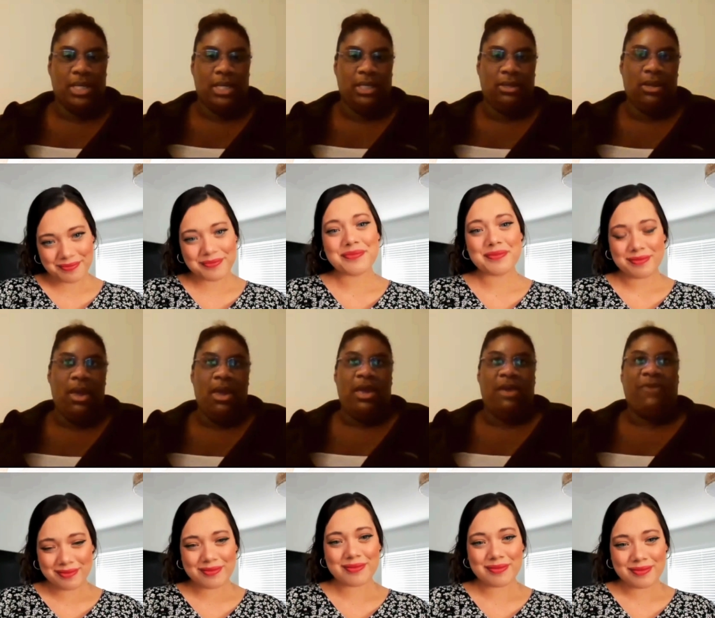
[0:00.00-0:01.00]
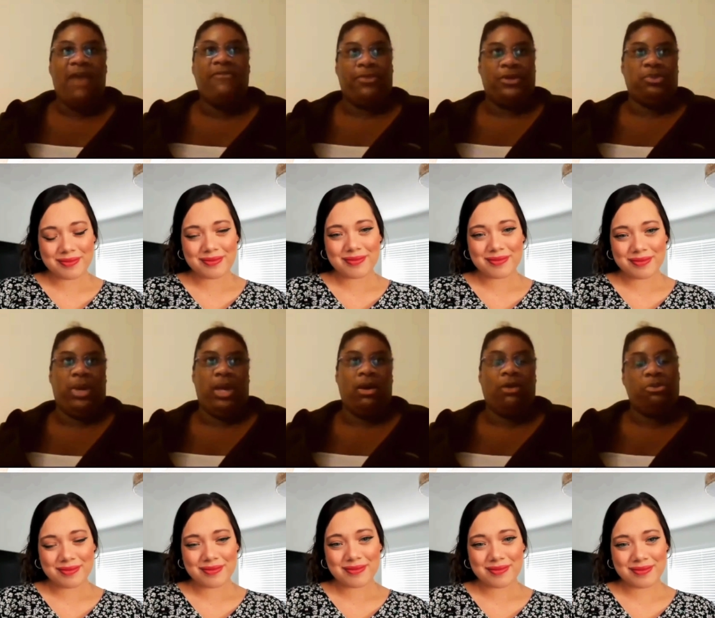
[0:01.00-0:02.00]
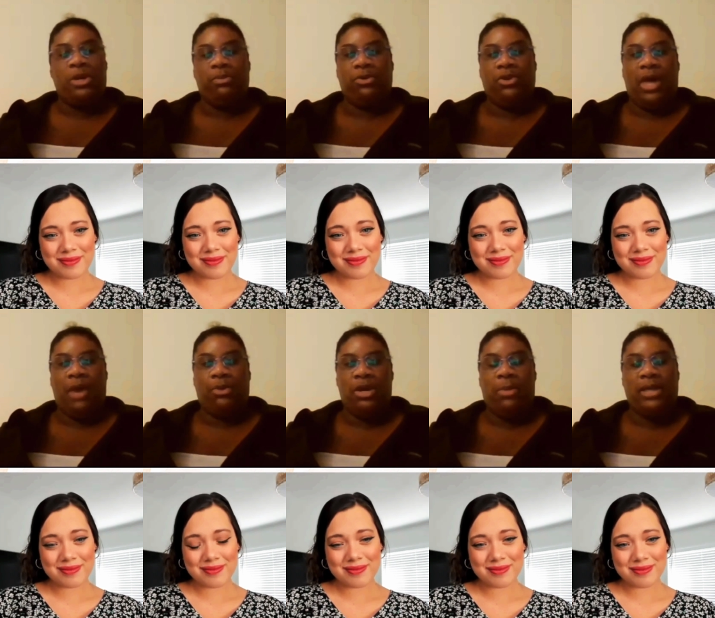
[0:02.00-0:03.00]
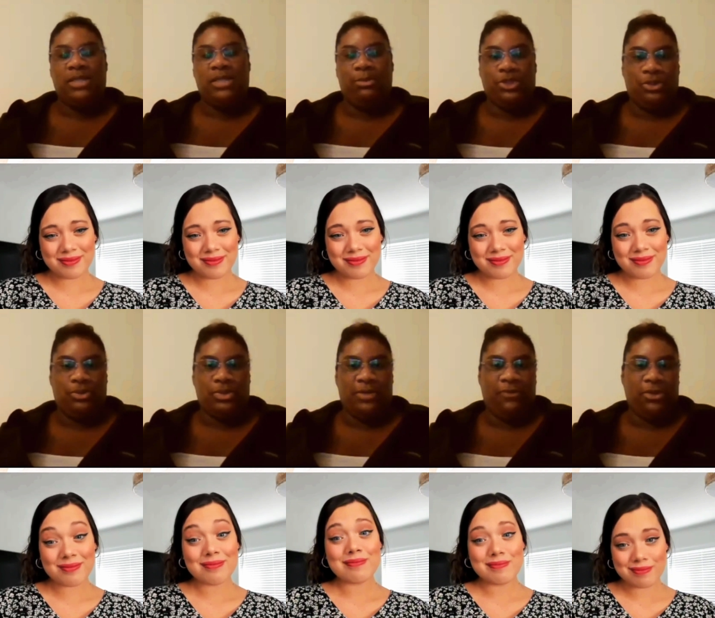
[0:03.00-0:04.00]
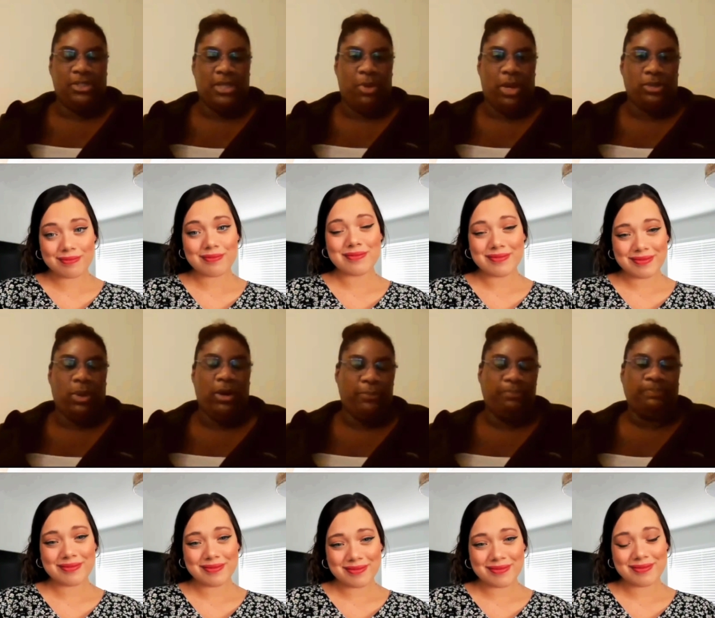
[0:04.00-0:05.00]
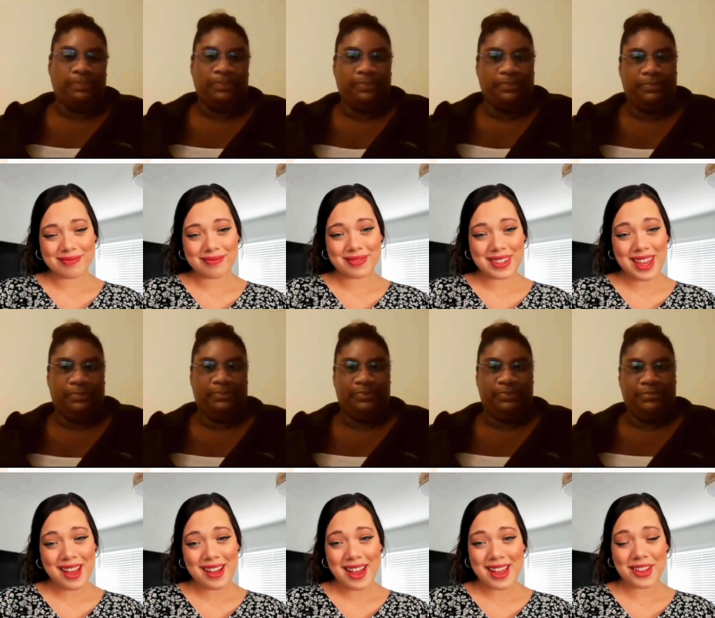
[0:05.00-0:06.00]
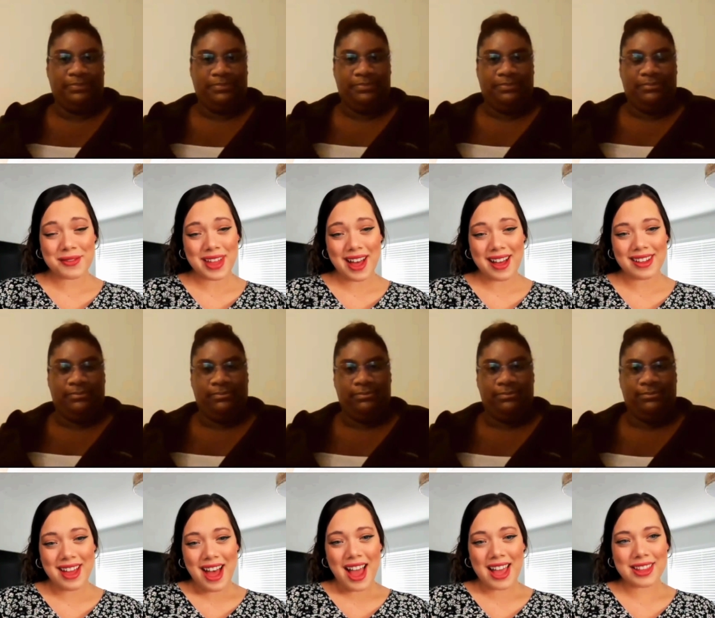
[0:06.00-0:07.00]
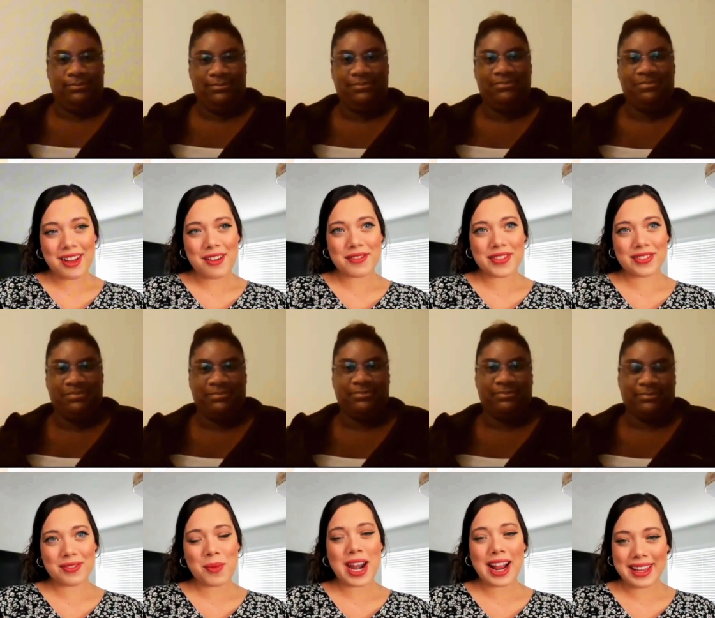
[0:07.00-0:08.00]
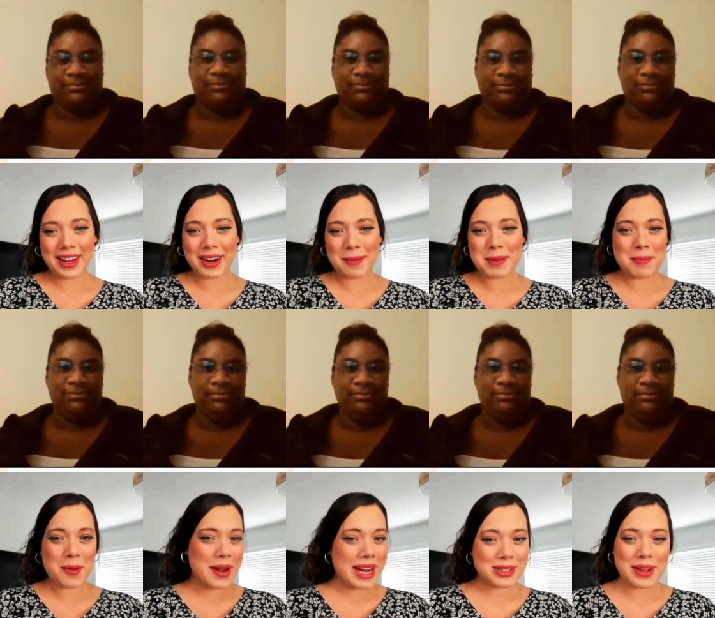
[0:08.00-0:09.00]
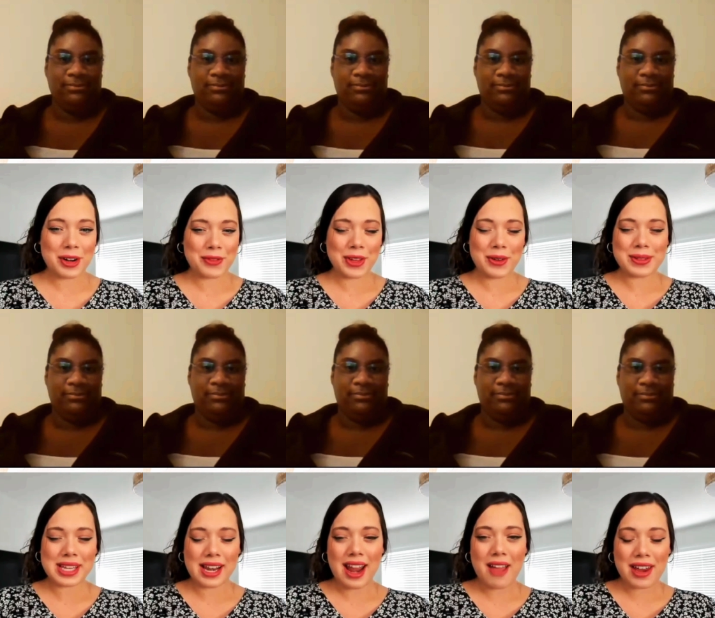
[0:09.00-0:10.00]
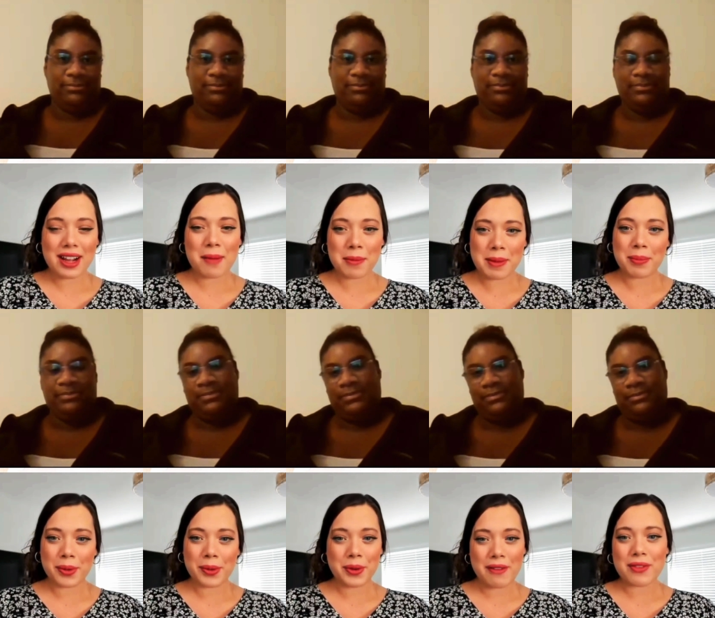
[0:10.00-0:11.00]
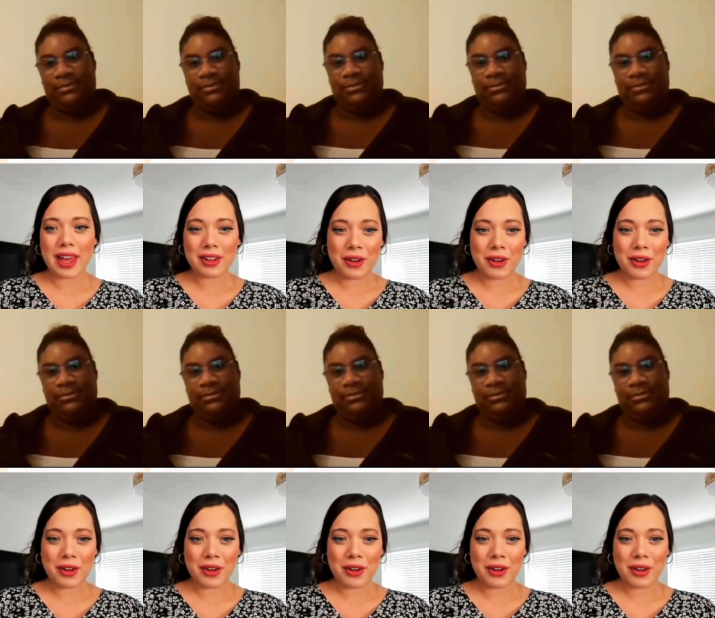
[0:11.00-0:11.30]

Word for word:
Speaker 1: And if I felt this way, other people that were in my same shoes could feel the same way as well.
Speaker 2: Yeah, I love that. I love when I hear people when I do interviews, and I've had a couple people who have like